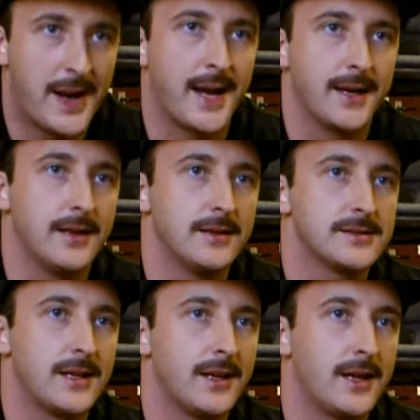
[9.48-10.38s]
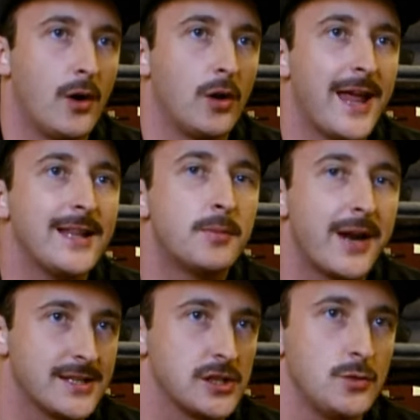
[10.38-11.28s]
Yeah, bang. It's like that. All hell
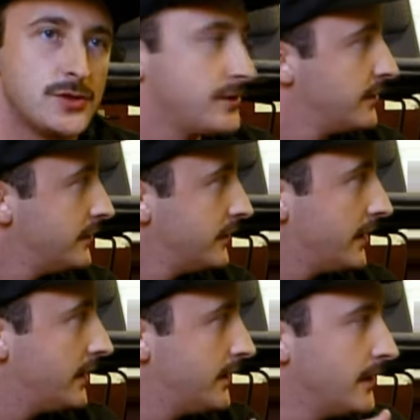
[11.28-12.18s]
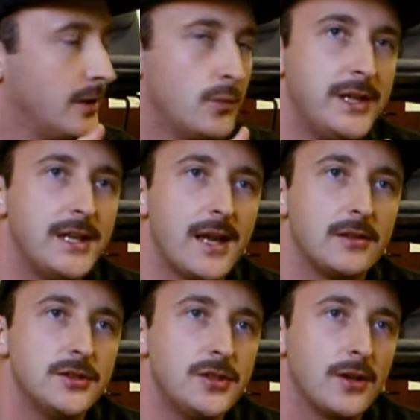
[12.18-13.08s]
breaks loose, doesn't it? We did
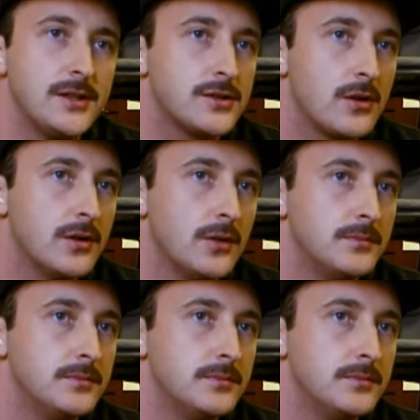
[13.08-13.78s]
Elton John in Stockholm.